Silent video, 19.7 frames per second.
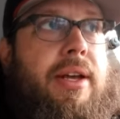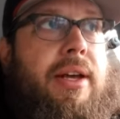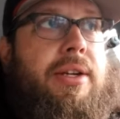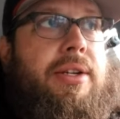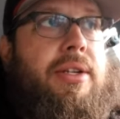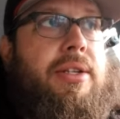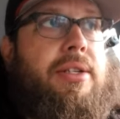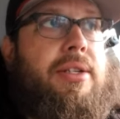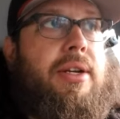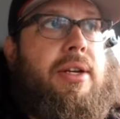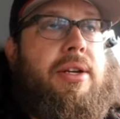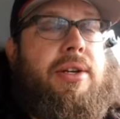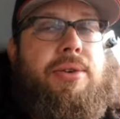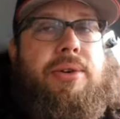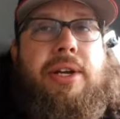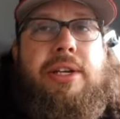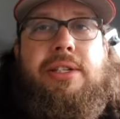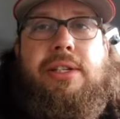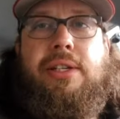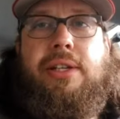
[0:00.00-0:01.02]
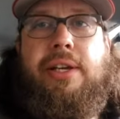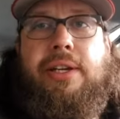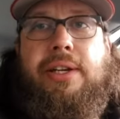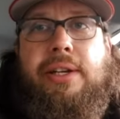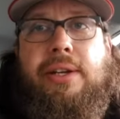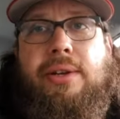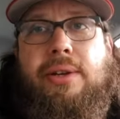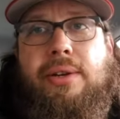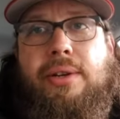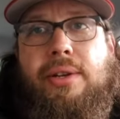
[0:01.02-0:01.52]
I just saw a crazy lady
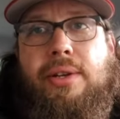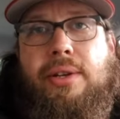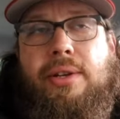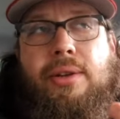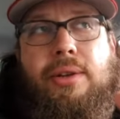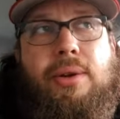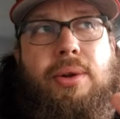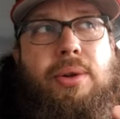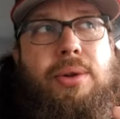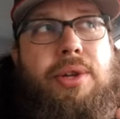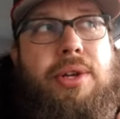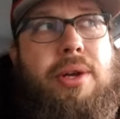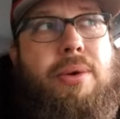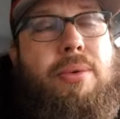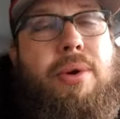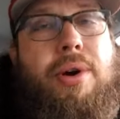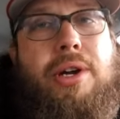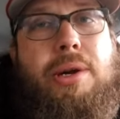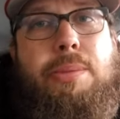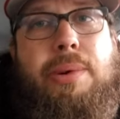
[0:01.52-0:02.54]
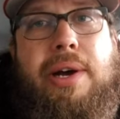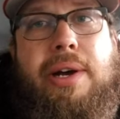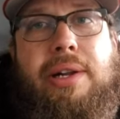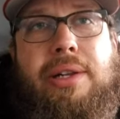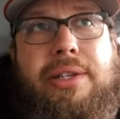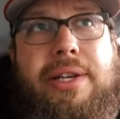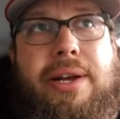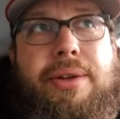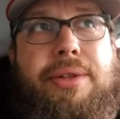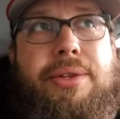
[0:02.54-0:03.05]
holding a water bottle
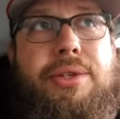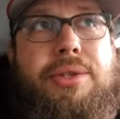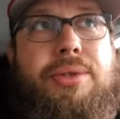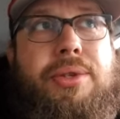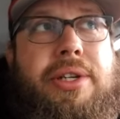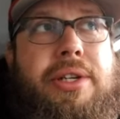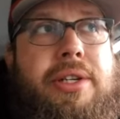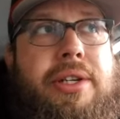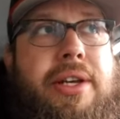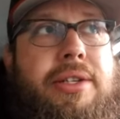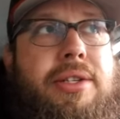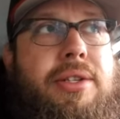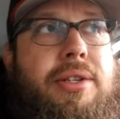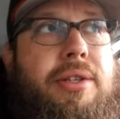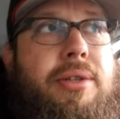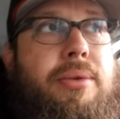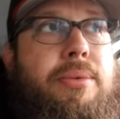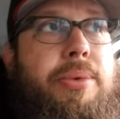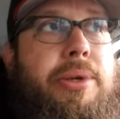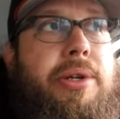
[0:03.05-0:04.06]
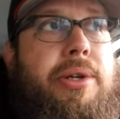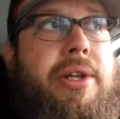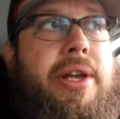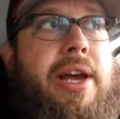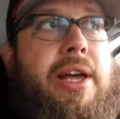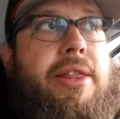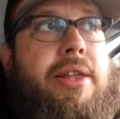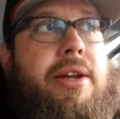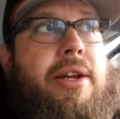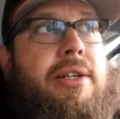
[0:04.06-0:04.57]
down the street next to the weird
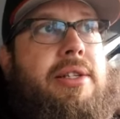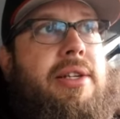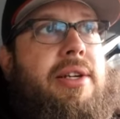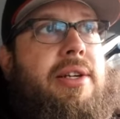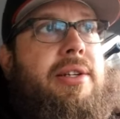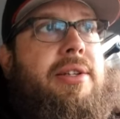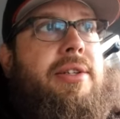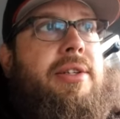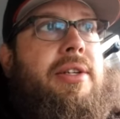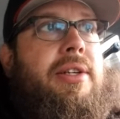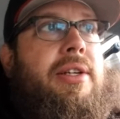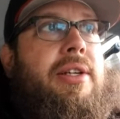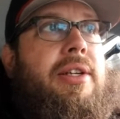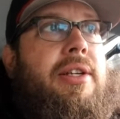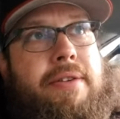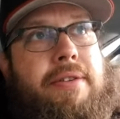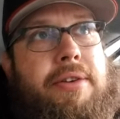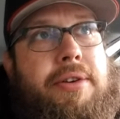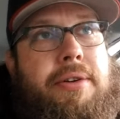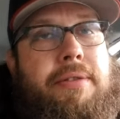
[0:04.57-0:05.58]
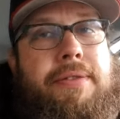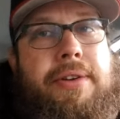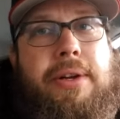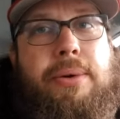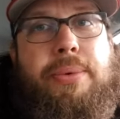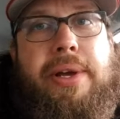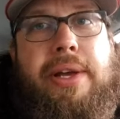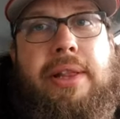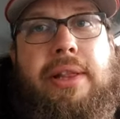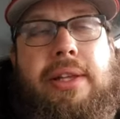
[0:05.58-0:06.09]
cat that I saw, 500
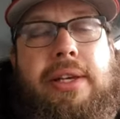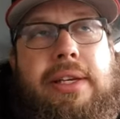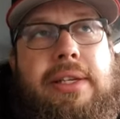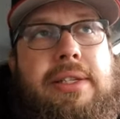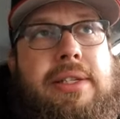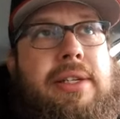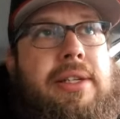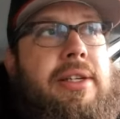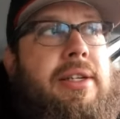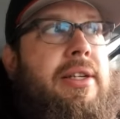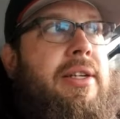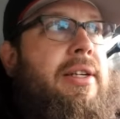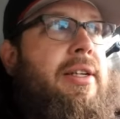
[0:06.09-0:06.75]
feet away at least.